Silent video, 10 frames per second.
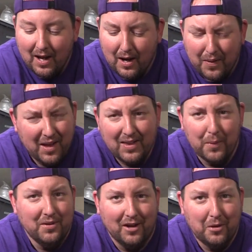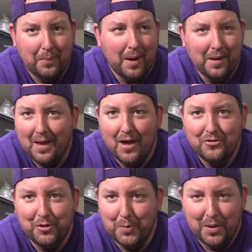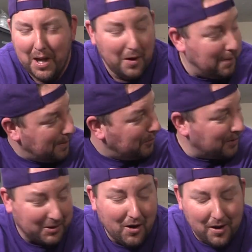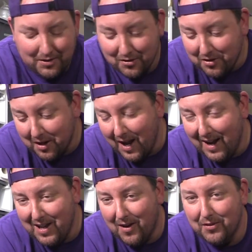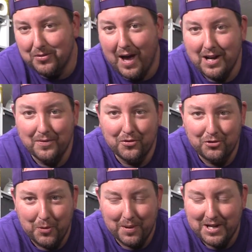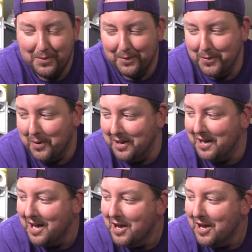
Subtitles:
I think that was actually probably last year, but I don't remember. We're going to call it this year. And he also added the suma he really wanted.